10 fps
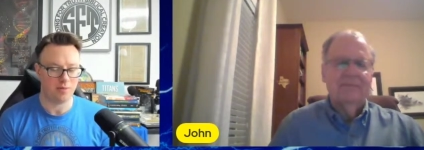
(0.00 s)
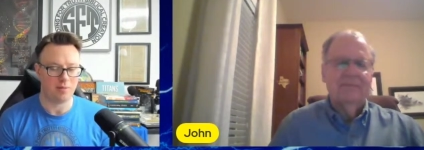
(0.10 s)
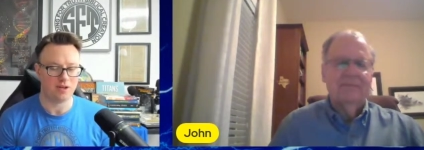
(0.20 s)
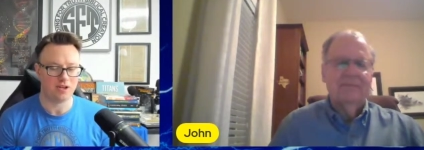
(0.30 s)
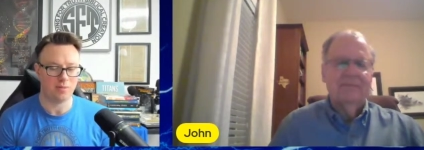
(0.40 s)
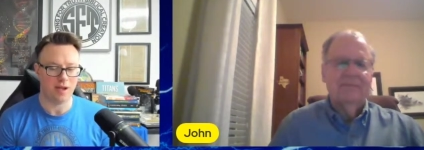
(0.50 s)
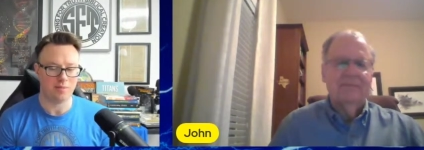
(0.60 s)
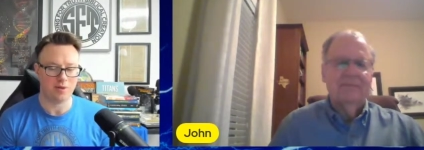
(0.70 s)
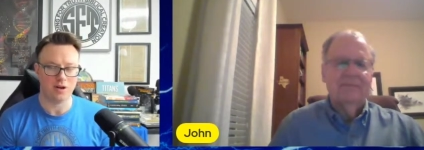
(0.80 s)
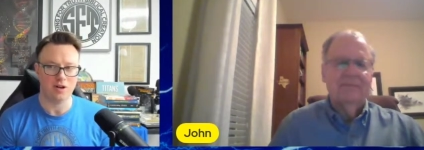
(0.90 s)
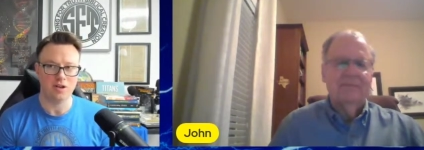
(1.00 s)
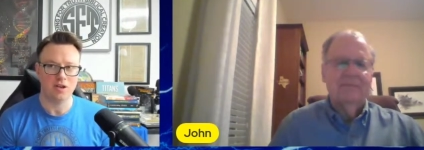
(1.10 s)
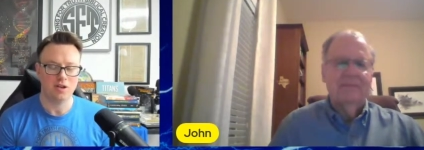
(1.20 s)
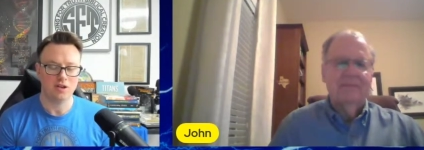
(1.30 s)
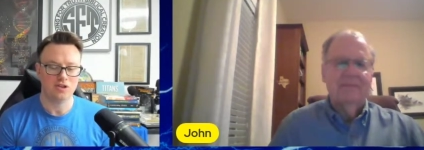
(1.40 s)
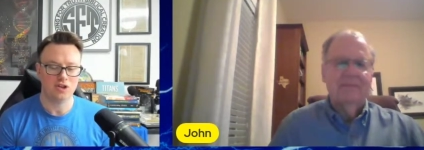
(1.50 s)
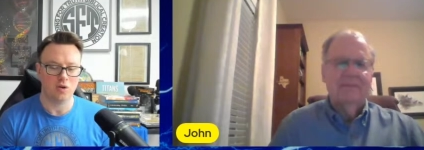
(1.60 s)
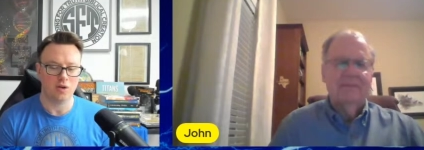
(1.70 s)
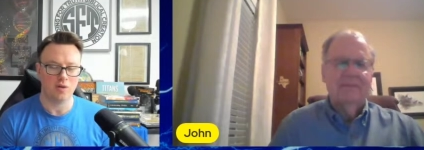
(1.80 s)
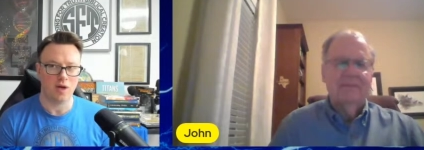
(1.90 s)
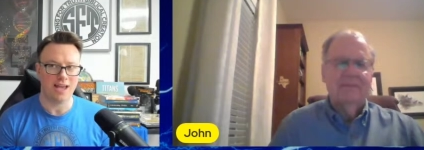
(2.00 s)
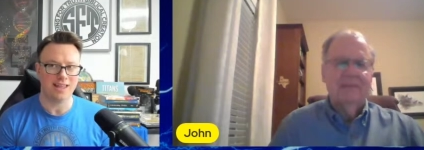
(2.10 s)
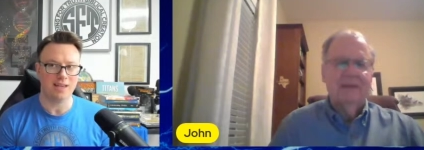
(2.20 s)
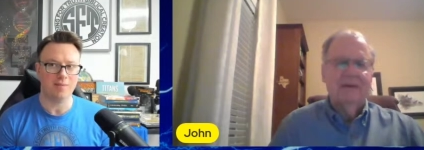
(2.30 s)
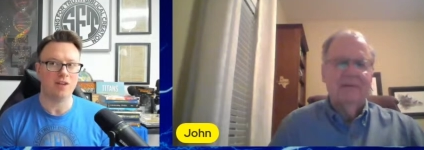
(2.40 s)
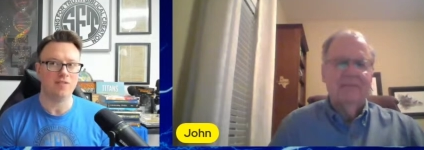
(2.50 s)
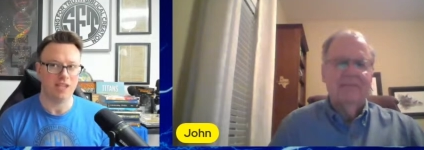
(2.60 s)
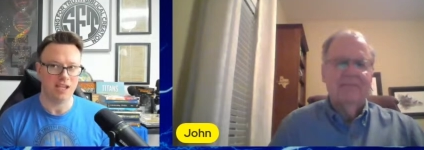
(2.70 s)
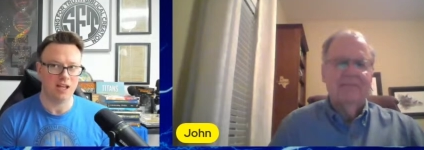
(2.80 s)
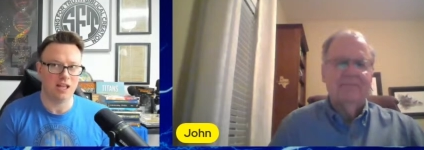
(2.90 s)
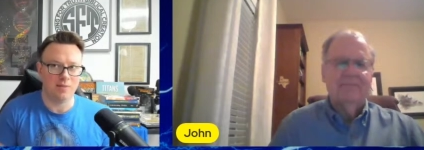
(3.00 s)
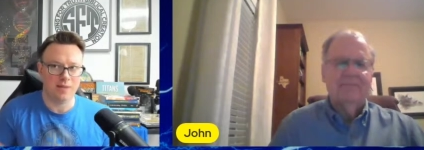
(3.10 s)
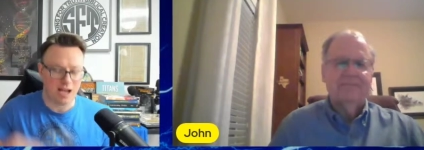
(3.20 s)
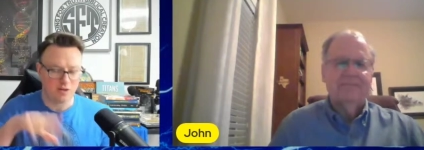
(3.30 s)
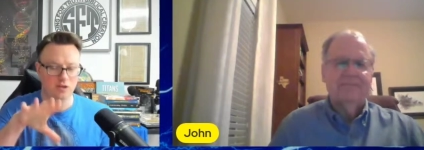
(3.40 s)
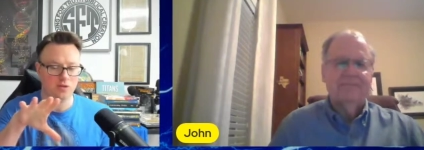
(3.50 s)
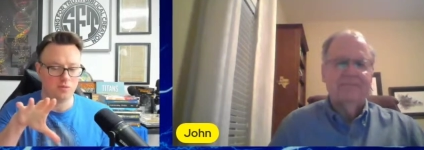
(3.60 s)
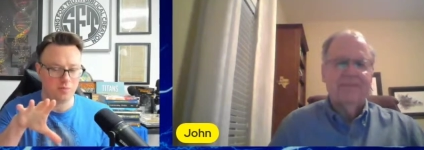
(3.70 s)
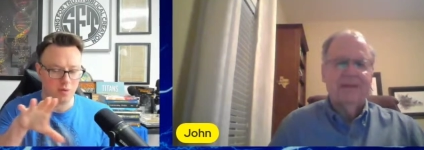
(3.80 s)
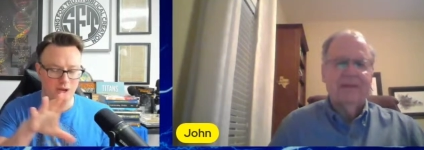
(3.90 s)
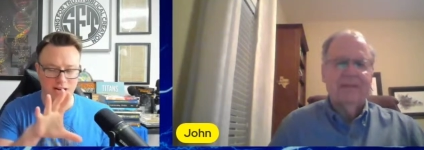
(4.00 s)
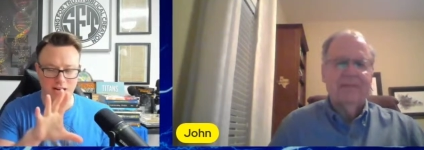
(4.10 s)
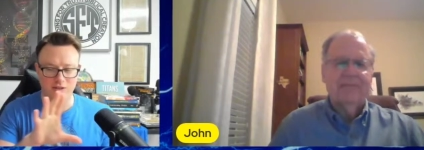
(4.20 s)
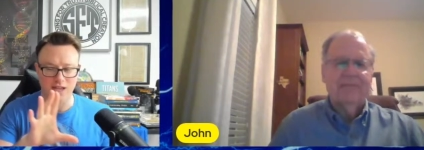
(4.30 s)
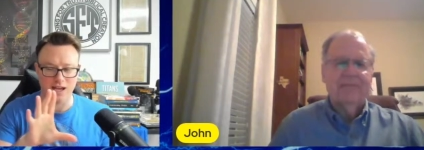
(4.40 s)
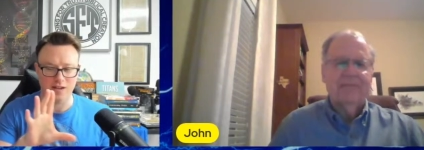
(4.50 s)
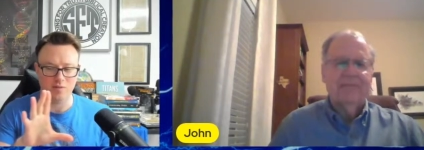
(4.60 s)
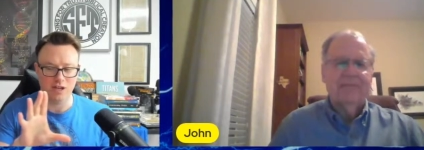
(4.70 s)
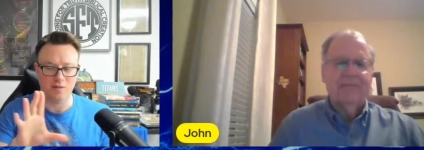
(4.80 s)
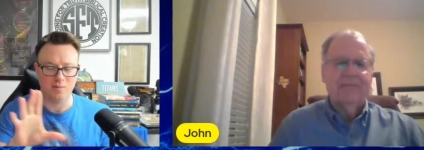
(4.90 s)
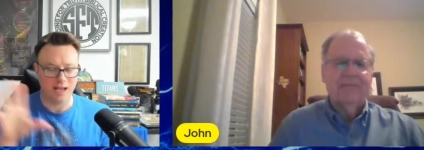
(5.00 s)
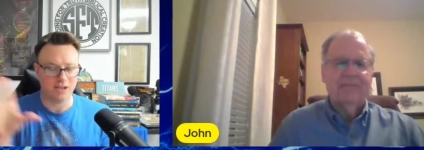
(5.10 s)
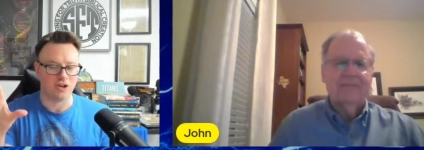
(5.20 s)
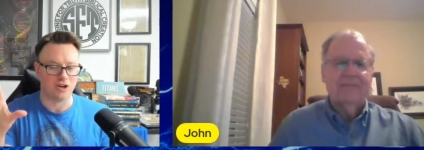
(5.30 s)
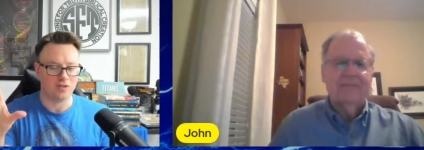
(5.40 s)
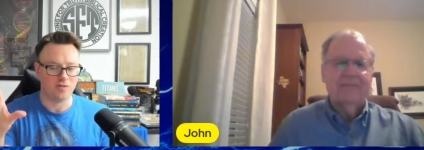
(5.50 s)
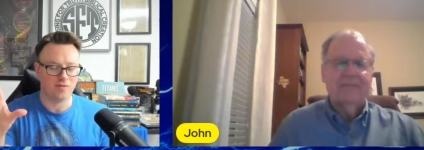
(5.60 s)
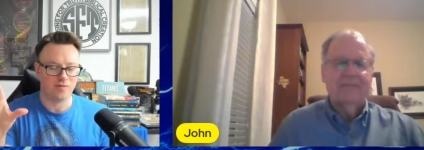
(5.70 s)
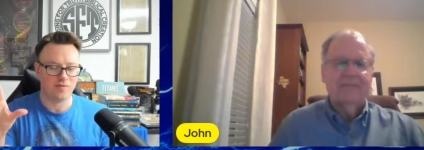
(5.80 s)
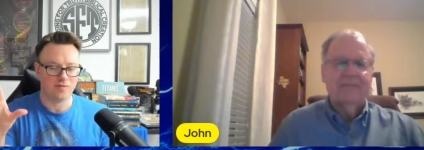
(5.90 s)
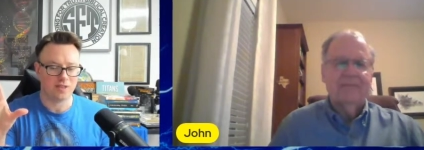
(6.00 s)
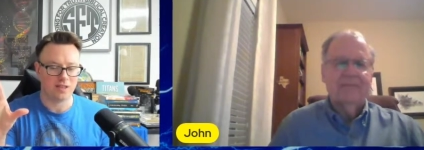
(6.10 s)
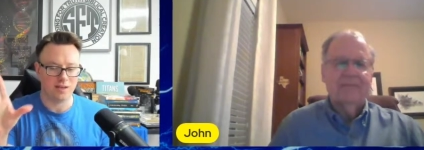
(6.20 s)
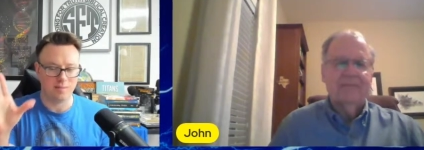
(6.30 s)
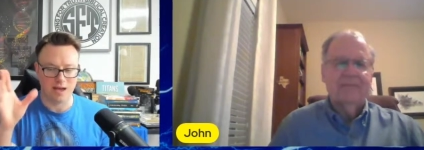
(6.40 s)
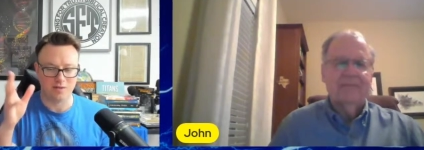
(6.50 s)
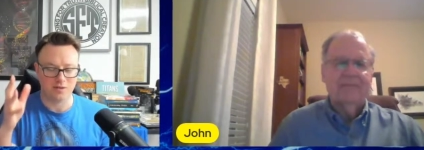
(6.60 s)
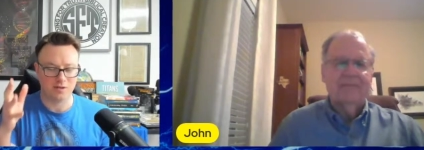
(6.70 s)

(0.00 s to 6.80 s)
Speaker 1: published a paper showing why the amount of helium, and how you pointed out that we can measure the amount